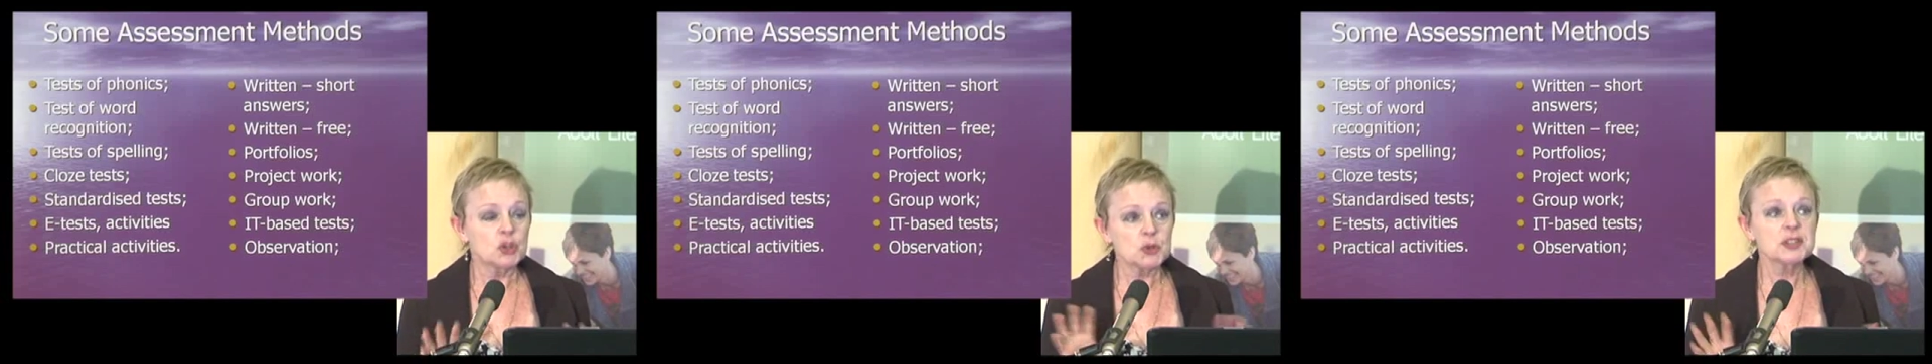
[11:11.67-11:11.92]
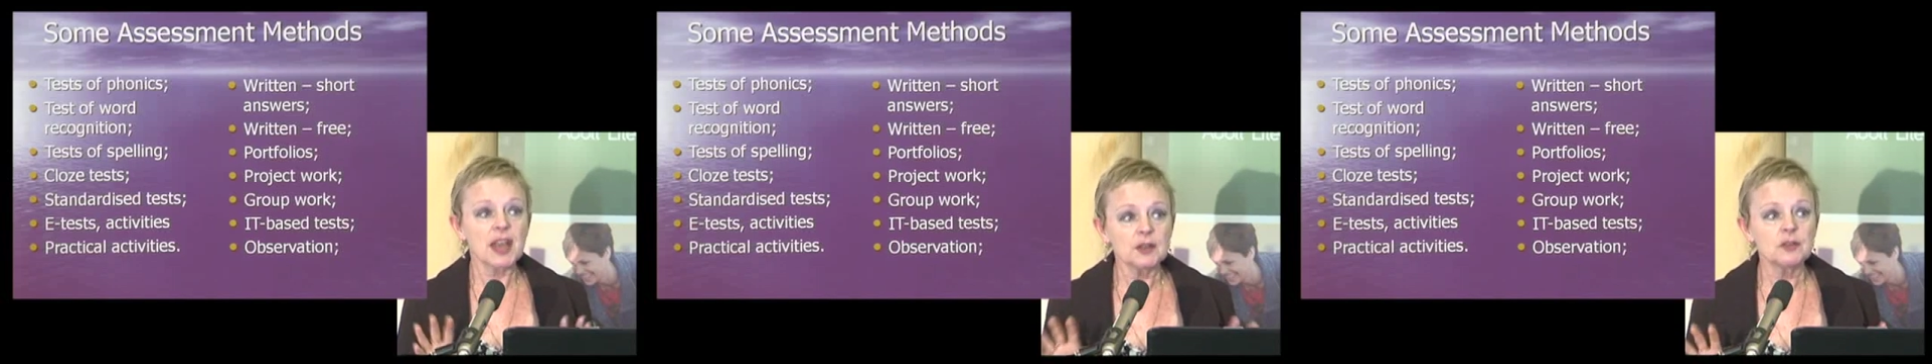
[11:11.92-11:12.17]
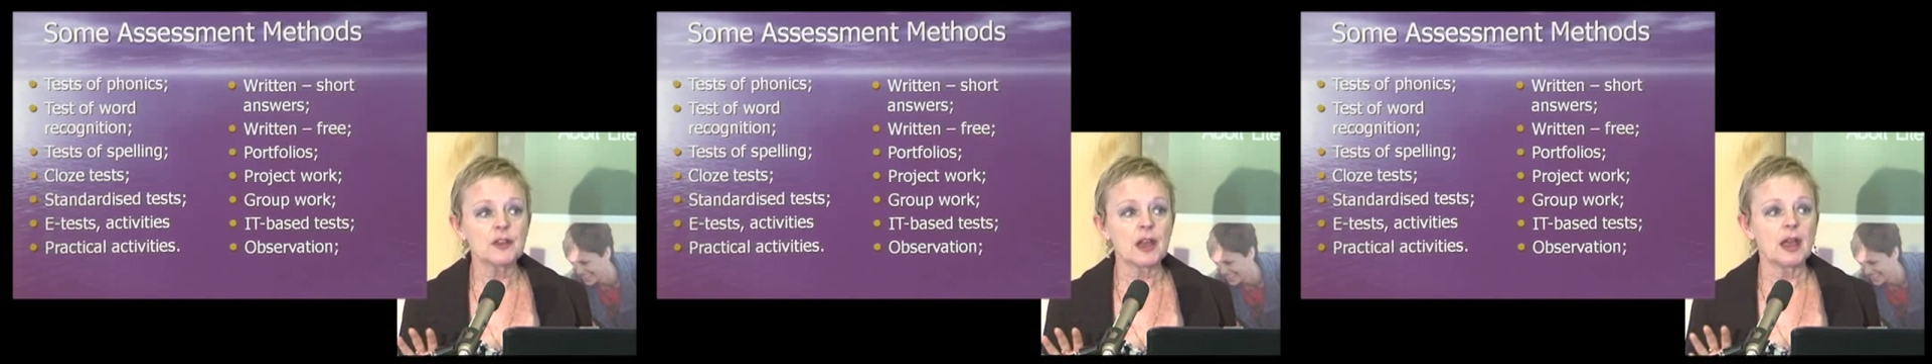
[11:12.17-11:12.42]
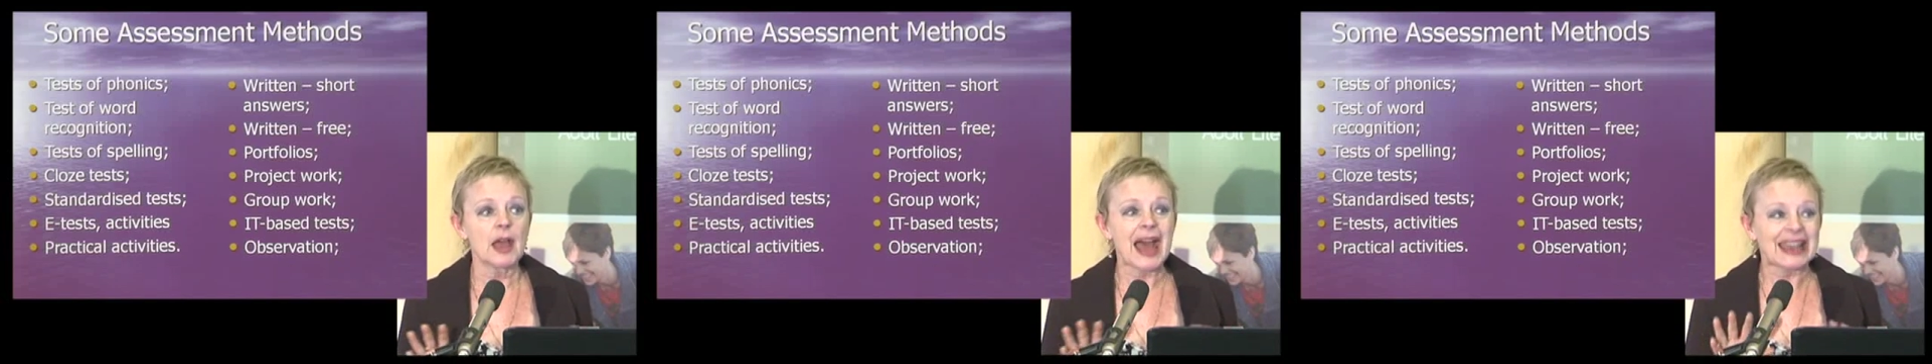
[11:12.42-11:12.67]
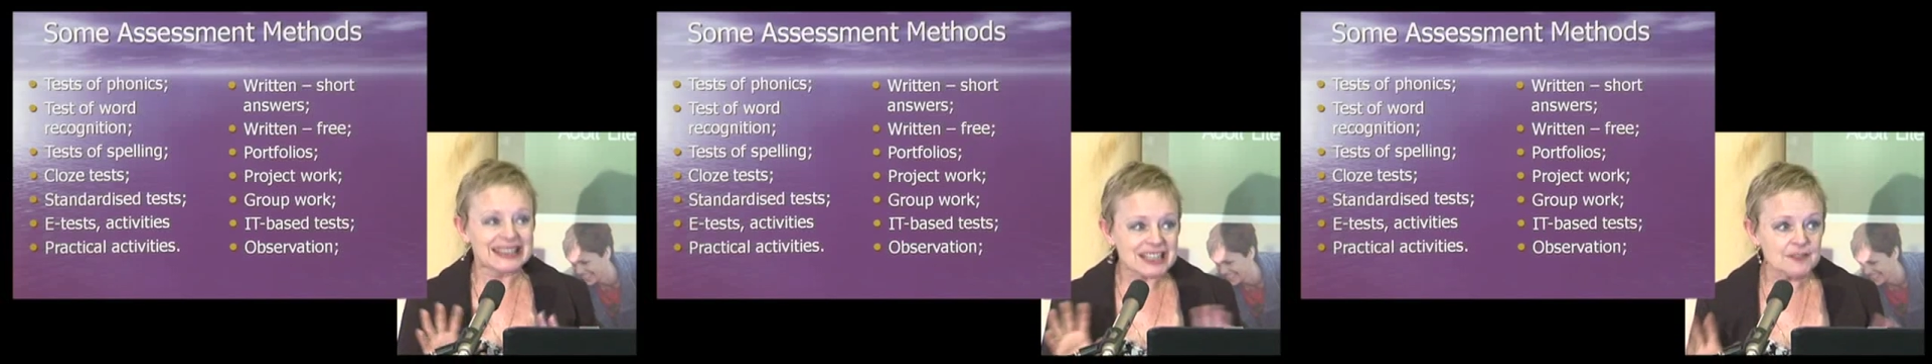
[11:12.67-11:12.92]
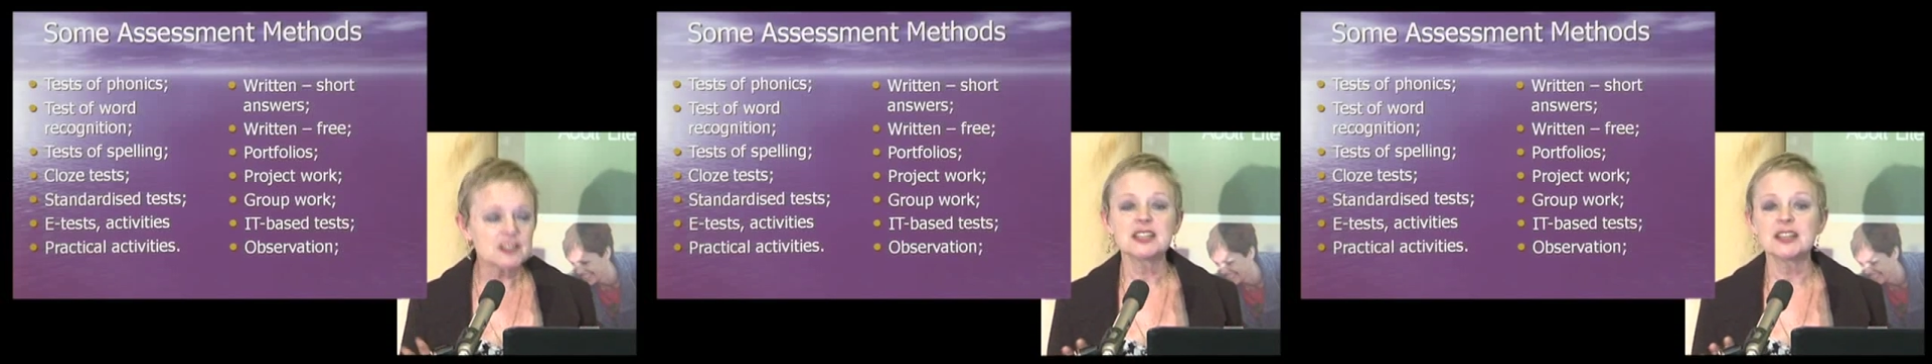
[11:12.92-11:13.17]
Those kind of
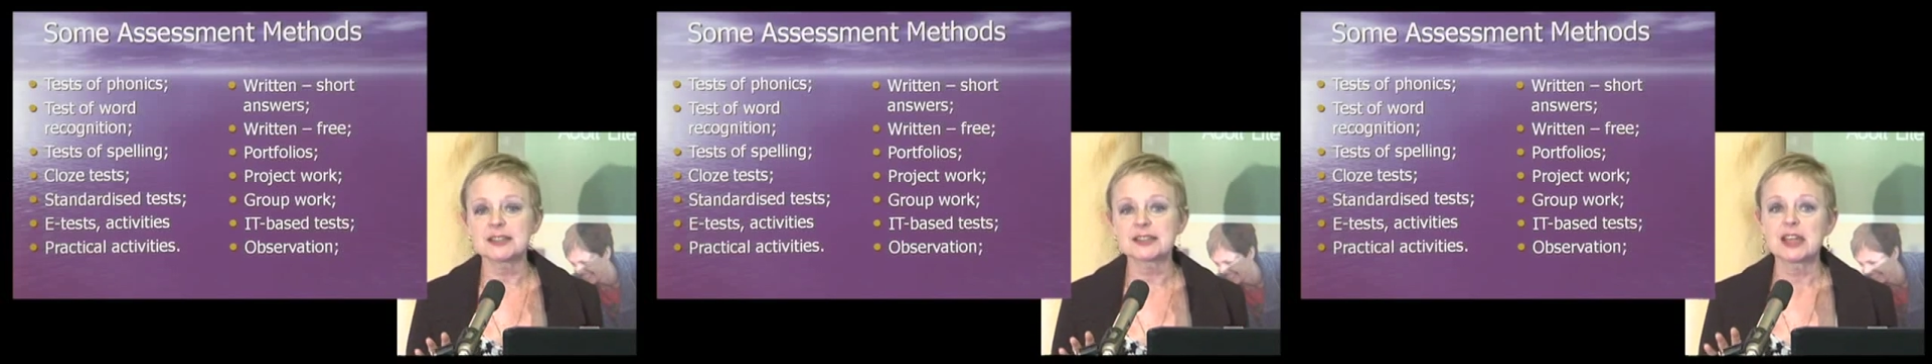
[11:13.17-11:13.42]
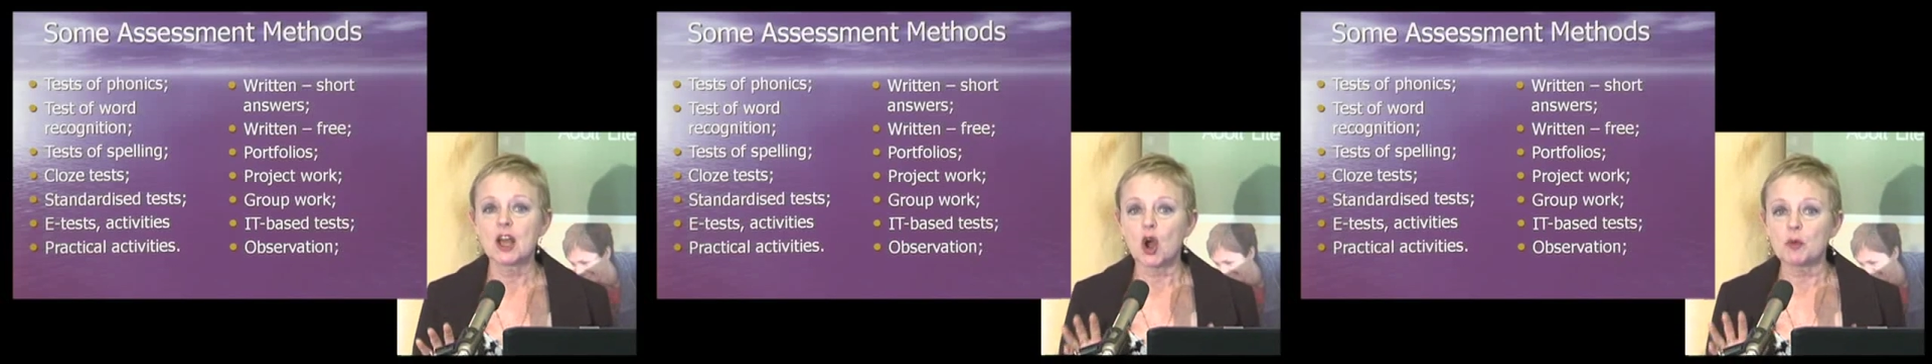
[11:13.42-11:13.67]
activities,